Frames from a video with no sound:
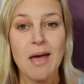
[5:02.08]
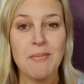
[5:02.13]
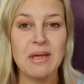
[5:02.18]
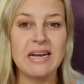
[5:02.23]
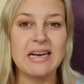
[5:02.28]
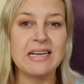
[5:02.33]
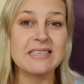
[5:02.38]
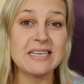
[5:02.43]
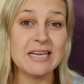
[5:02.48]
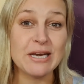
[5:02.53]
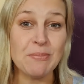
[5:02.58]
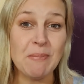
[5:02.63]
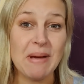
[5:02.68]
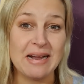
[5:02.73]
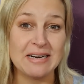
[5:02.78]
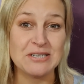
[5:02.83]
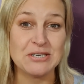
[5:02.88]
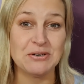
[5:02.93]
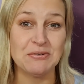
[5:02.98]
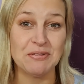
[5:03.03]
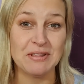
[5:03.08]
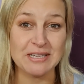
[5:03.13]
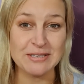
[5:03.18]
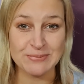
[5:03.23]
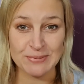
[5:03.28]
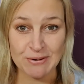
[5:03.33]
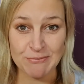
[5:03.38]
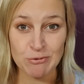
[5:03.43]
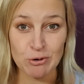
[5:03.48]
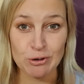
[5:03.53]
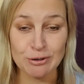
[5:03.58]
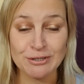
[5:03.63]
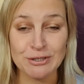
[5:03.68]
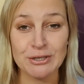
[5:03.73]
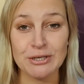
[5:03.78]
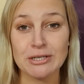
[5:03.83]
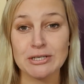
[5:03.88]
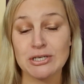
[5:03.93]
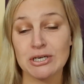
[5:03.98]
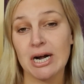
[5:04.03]
mean, it didn't matter if things went wrong
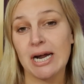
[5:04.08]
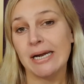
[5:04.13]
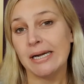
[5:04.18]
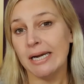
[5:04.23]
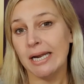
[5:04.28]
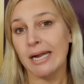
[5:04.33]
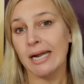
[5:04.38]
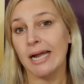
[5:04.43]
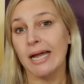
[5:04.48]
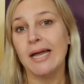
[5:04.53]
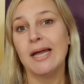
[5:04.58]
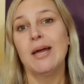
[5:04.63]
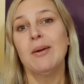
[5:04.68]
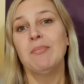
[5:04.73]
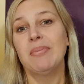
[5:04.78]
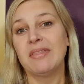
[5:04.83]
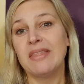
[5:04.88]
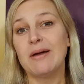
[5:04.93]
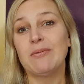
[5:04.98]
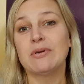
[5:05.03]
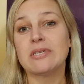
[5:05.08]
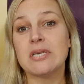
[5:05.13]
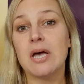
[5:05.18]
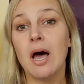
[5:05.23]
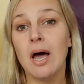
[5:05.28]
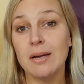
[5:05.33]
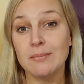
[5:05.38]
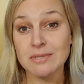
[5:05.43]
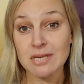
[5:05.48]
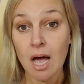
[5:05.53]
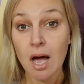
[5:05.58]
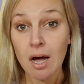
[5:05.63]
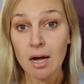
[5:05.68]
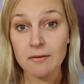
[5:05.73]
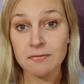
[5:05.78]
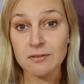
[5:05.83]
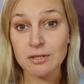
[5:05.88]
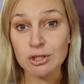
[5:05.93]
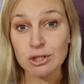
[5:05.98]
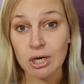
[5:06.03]
during training, but there were times
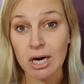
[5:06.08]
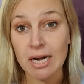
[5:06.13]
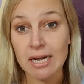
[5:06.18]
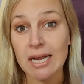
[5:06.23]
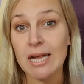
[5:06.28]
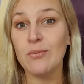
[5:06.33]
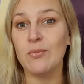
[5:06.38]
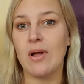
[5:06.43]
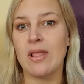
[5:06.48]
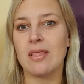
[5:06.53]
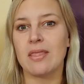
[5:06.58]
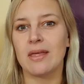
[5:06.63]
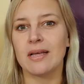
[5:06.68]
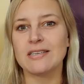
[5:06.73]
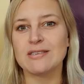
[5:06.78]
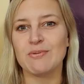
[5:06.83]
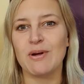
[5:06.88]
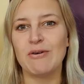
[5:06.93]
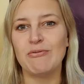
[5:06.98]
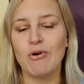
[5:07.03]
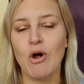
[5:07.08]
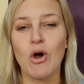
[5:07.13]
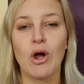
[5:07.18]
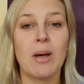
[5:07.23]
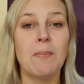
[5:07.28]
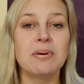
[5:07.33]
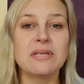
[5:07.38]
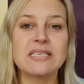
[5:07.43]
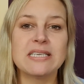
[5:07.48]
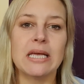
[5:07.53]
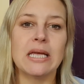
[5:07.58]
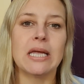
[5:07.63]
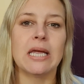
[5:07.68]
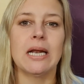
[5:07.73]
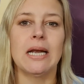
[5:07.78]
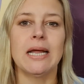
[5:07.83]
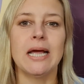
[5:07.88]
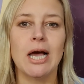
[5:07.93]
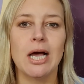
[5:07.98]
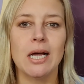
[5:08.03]
after training when things went wrong, and
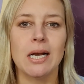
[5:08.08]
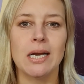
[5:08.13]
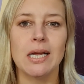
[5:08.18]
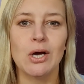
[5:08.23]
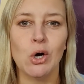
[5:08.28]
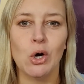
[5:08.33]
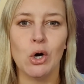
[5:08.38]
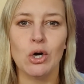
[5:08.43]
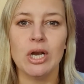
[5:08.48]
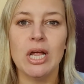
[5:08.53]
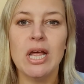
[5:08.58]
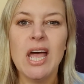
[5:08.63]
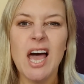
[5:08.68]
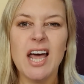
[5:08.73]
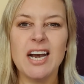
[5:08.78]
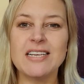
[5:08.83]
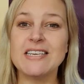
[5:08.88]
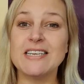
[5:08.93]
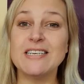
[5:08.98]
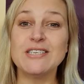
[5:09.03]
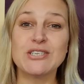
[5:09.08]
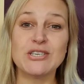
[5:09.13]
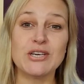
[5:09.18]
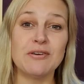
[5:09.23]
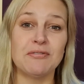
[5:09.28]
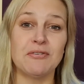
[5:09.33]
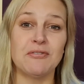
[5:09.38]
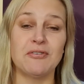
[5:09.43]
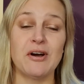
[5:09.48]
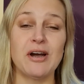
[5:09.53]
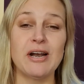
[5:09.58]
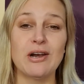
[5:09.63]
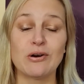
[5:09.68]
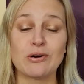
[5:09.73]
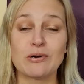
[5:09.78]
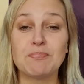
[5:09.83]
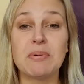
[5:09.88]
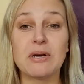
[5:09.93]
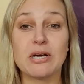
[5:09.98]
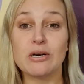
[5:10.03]
particularly early on. And I didn't do it for very
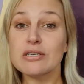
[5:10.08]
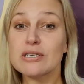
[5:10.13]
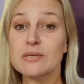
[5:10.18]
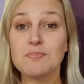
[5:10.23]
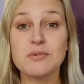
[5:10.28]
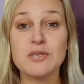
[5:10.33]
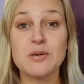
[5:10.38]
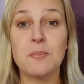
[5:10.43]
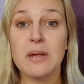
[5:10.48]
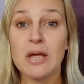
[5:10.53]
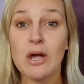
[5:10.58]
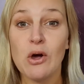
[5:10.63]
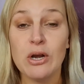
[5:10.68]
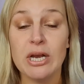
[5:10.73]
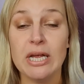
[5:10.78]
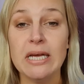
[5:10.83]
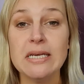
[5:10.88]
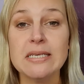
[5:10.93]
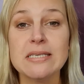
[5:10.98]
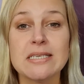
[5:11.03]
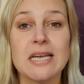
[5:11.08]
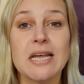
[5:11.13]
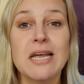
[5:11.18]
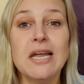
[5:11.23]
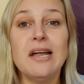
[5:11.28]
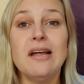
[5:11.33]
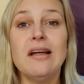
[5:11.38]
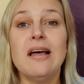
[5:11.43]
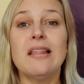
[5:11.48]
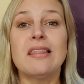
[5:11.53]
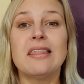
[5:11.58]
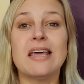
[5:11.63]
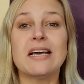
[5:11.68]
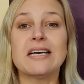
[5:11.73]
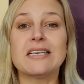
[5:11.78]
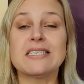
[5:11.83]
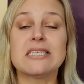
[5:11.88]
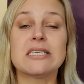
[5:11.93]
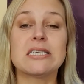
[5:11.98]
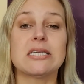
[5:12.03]
long because, to be honest, the
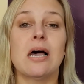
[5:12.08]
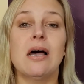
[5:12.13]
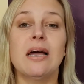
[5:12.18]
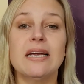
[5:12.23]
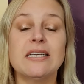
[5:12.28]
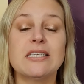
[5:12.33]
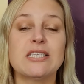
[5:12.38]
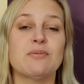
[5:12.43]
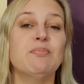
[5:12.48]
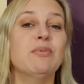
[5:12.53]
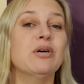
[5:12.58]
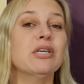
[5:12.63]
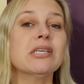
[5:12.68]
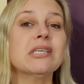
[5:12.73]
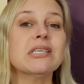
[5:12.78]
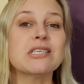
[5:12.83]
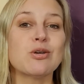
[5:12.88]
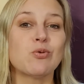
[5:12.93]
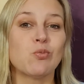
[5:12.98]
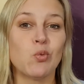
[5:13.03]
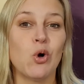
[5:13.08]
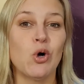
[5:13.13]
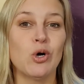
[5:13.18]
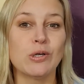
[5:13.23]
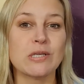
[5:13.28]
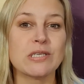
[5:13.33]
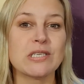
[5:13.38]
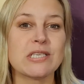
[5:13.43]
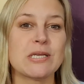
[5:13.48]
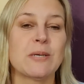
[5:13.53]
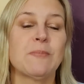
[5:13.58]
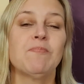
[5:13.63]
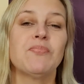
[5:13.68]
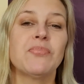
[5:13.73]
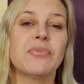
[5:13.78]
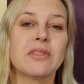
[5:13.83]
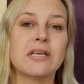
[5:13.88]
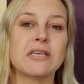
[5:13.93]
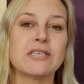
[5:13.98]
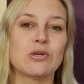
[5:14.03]
excitement was
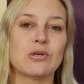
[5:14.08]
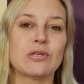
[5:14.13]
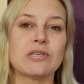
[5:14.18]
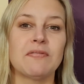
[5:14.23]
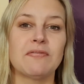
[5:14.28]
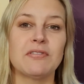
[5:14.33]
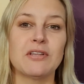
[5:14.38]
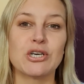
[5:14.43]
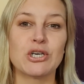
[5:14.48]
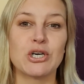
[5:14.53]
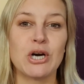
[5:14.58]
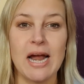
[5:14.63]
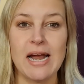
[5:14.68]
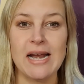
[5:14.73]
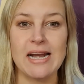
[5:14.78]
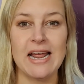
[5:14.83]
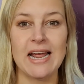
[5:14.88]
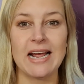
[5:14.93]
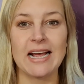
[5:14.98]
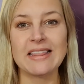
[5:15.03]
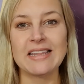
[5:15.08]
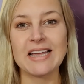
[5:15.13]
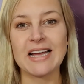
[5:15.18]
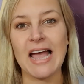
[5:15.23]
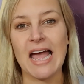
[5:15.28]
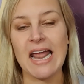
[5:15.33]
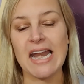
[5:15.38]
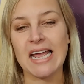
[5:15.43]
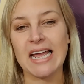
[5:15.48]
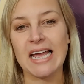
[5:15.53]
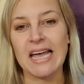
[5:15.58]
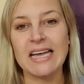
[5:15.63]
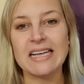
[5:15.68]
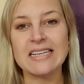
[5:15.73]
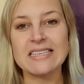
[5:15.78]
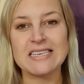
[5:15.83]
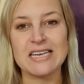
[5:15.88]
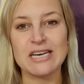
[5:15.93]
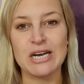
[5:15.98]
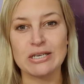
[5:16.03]
the sort of the training and the getting
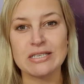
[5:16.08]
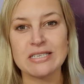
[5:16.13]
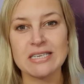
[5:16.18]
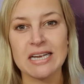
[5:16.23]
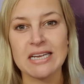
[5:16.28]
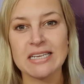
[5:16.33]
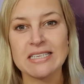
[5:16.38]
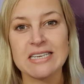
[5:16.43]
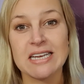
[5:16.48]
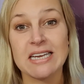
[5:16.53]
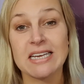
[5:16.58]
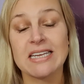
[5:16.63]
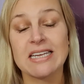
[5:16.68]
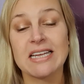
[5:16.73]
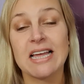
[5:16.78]
it, you know, to